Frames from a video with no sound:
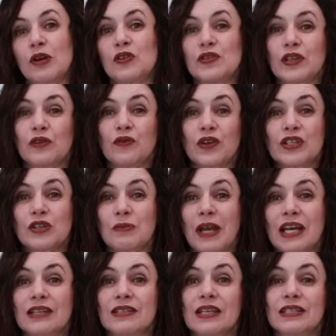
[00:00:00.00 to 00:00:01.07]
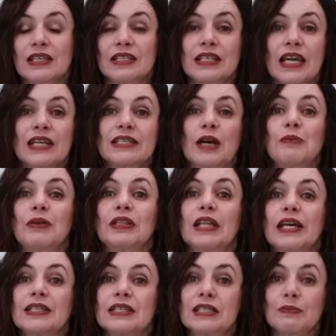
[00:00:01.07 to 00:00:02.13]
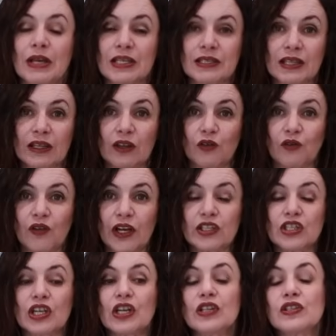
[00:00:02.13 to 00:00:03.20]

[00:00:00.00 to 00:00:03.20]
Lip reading: using freezer bags is it takes up less space in the fridge.